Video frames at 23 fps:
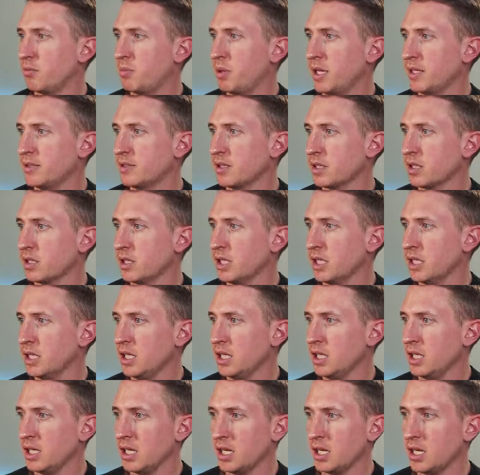
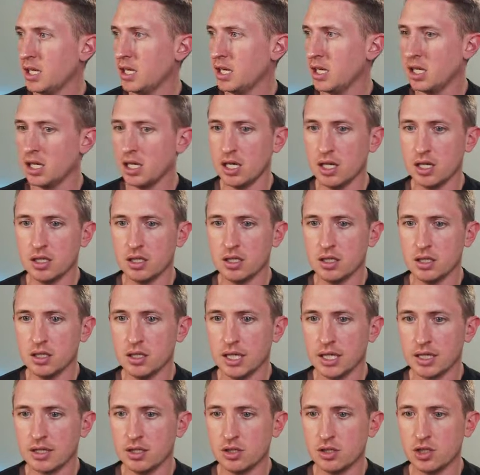basically
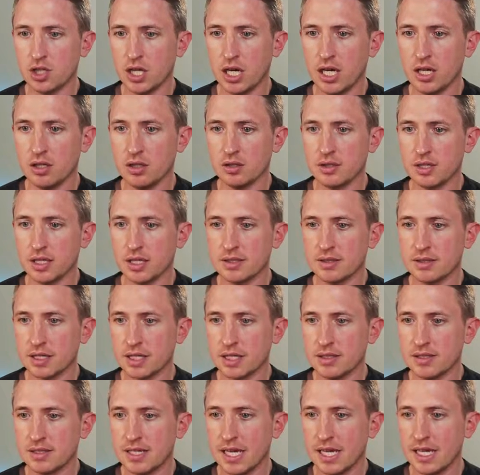like the child as the
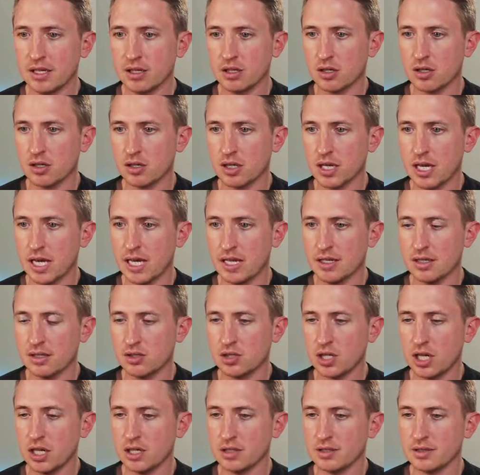container and the
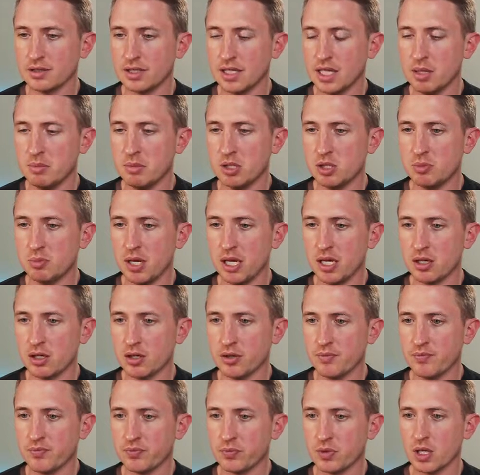child as an image
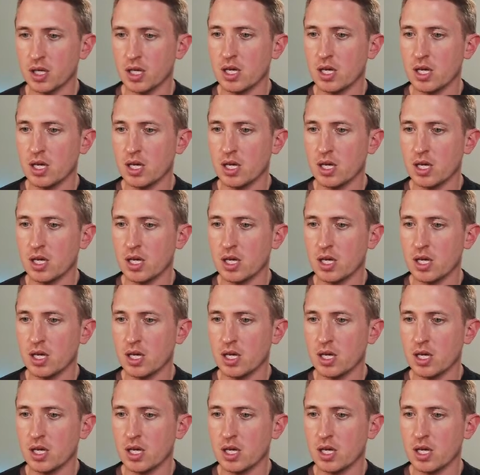banner,